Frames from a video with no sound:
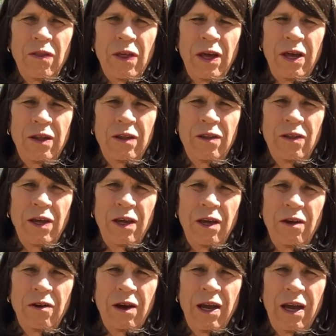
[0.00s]
that
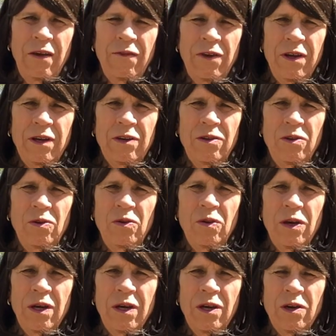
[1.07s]
they are having
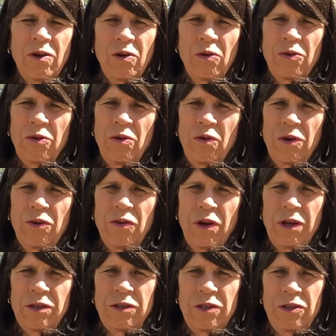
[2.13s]
to go through a
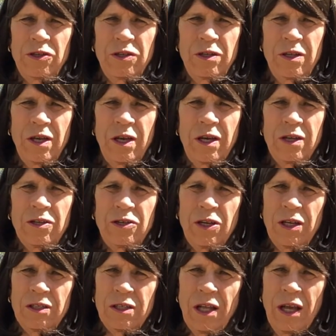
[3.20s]
transition
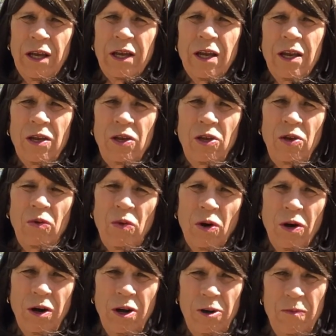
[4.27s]
just like you
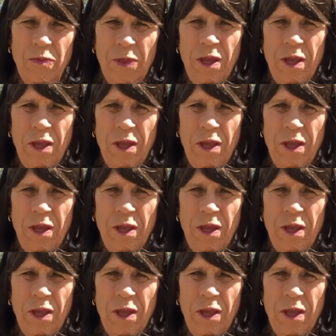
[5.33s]
are.